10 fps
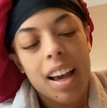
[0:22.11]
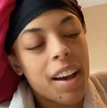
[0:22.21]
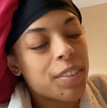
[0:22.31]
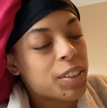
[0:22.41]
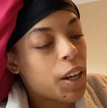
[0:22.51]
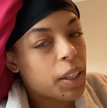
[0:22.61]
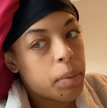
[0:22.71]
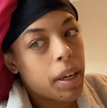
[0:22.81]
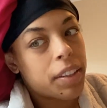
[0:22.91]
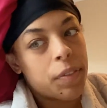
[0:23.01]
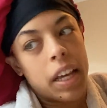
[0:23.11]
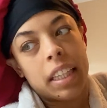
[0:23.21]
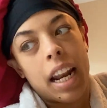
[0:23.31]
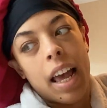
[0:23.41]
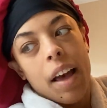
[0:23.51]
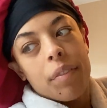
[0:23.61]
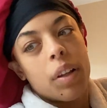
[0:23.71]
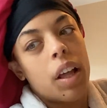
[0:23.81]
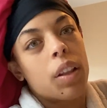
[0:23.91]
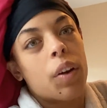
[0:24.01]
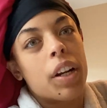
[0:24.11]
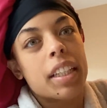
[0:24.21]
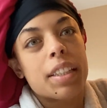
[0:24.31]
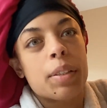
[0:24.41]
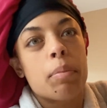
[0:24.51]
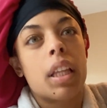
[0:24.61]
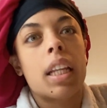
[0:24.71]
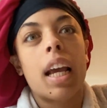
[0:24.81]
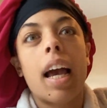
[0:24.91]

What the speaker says: I was talking about the fact that I have a learning disability.